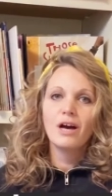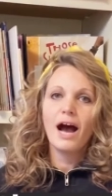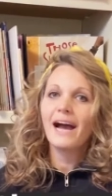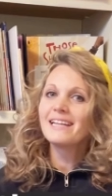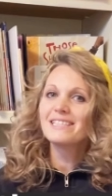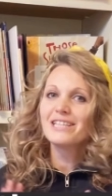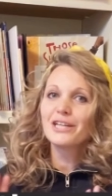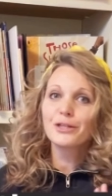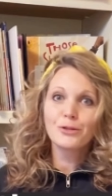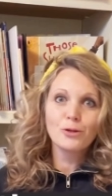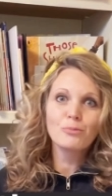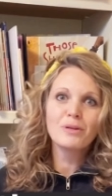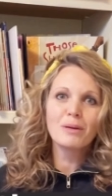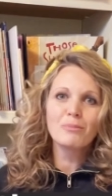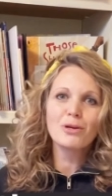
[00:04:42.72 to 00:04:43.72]
Idea
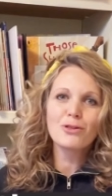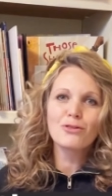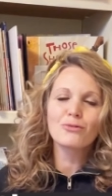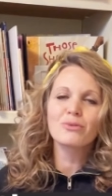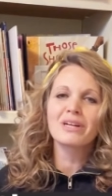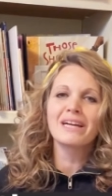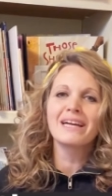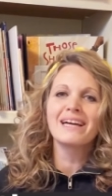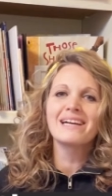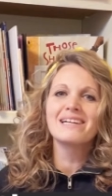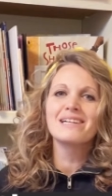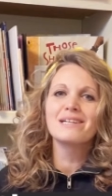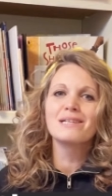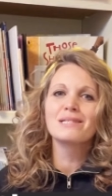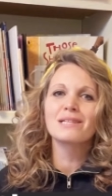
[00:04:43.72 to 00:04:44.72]
group number 3
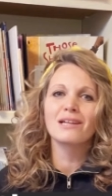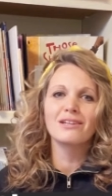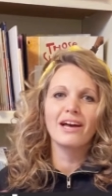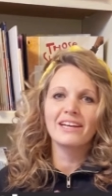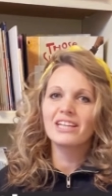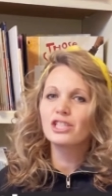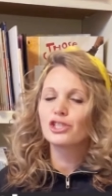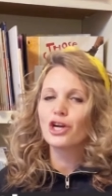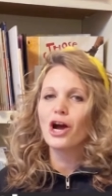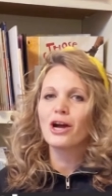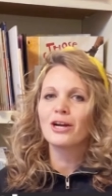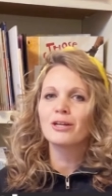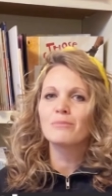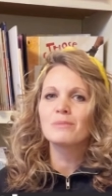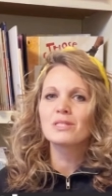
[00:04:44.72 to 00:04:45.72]
is Lucky
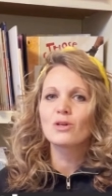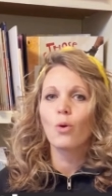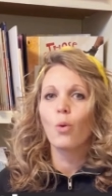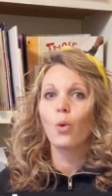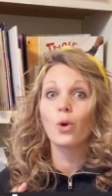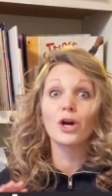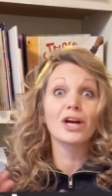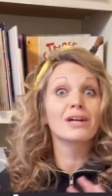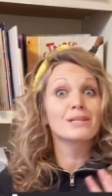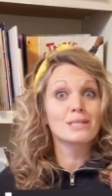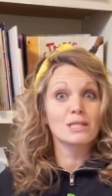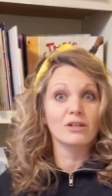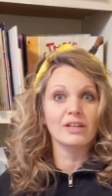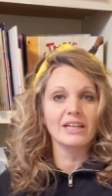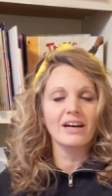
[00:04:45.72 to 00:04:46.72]
Charms or
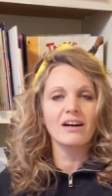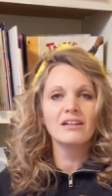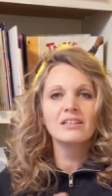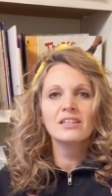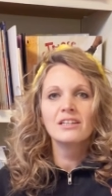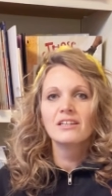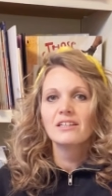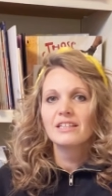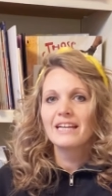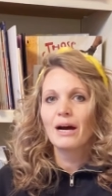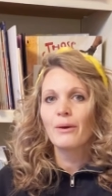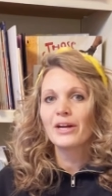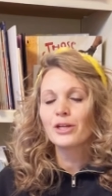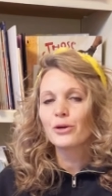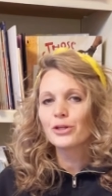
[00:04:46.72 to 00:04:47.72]
cereal. Now
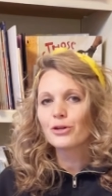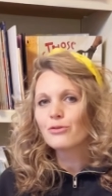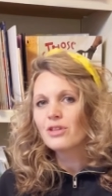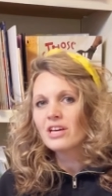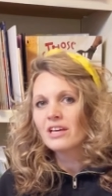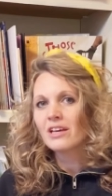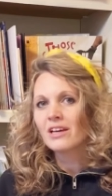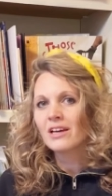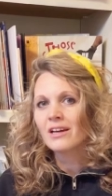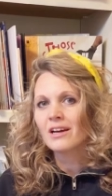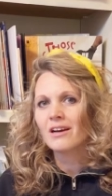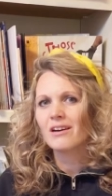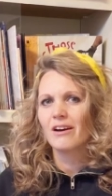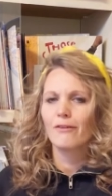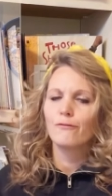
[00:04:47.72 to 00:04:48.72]
I know you're thinking,
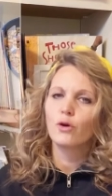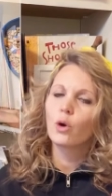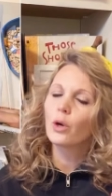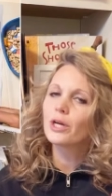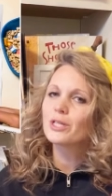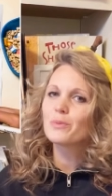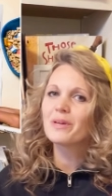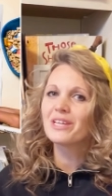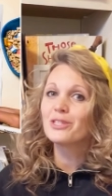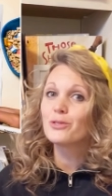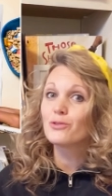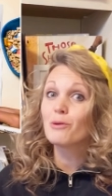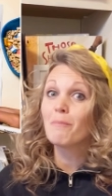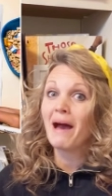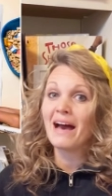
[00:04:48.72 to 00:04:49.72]
of course we can do
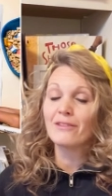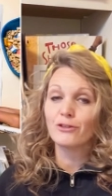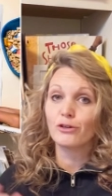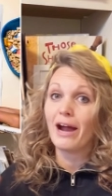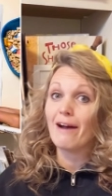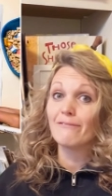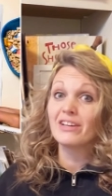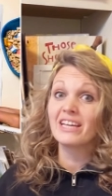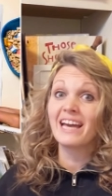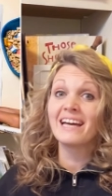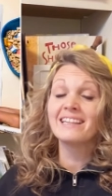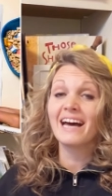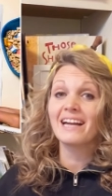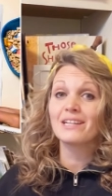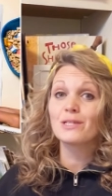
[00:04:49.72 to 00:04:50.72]
the math graphing,
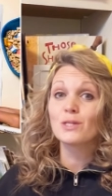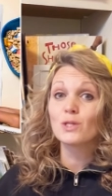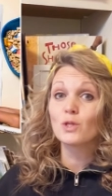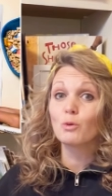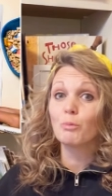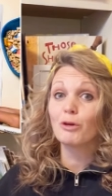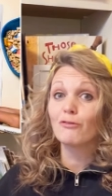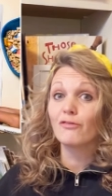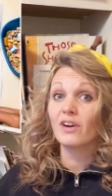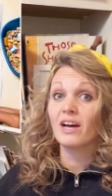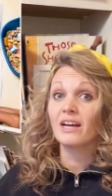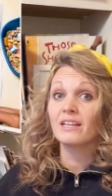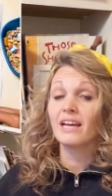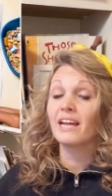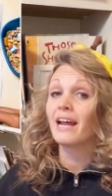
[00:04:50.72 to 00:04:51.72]
and that is super
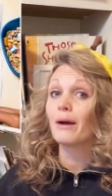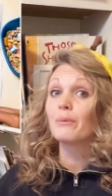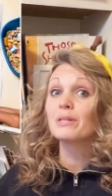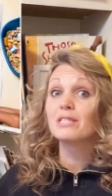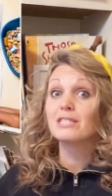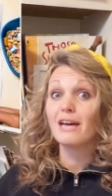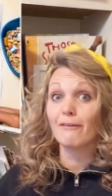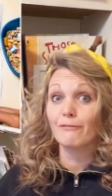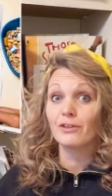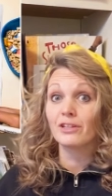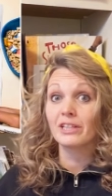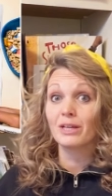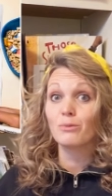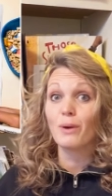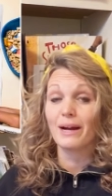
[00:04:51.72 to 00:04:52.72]
fun. And I would
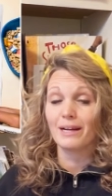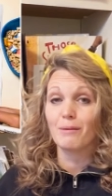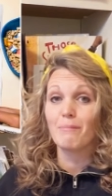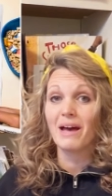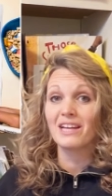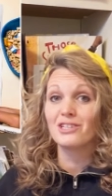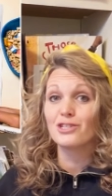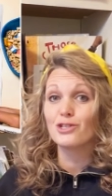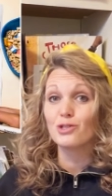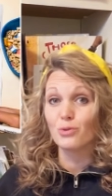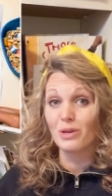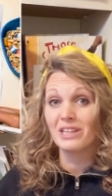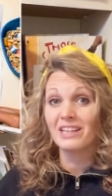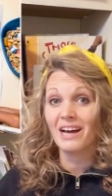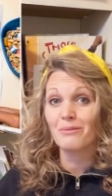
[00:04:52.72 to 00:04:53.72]
definitely recommend
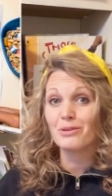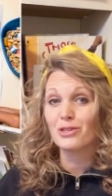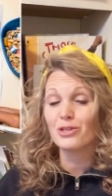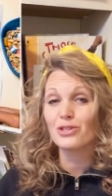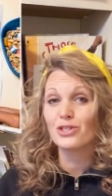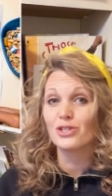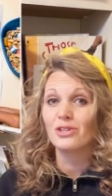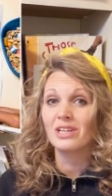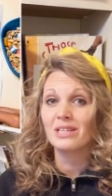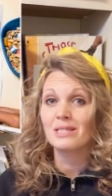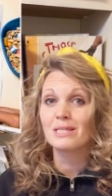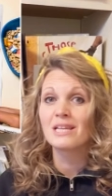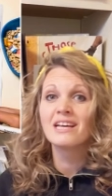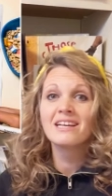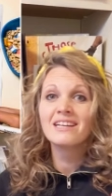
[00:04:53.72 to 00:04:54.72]
doing that with your
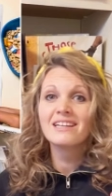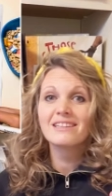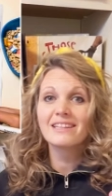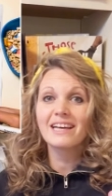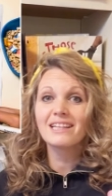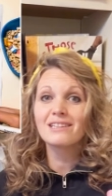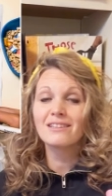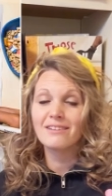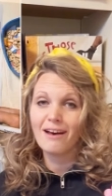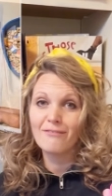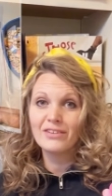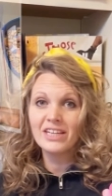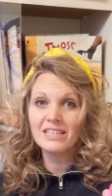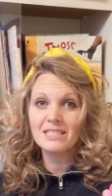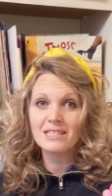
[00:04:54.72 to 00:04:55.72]
students. They love
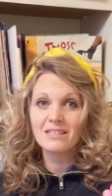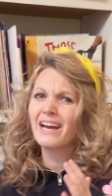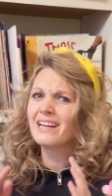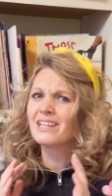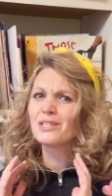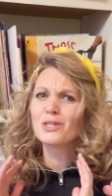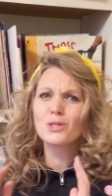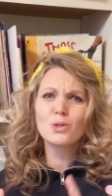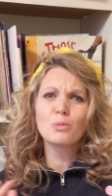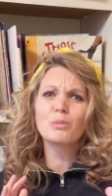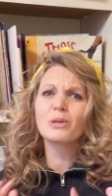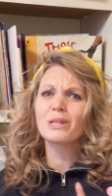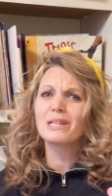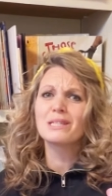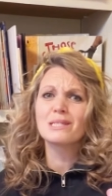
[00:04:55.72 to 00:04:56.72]
it and it's super
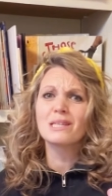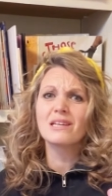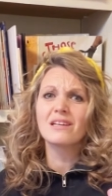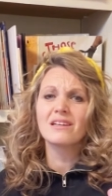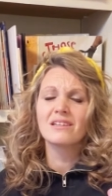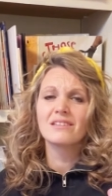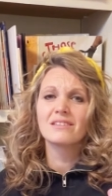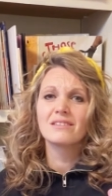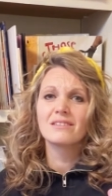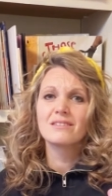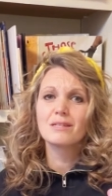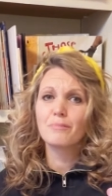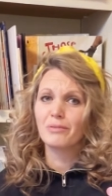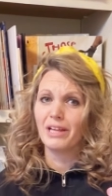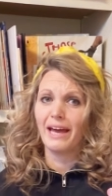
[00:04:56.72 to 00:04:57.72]
easy to
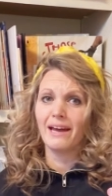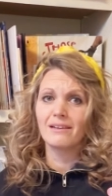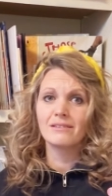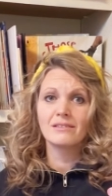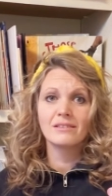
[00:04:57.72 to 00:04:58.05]
plan.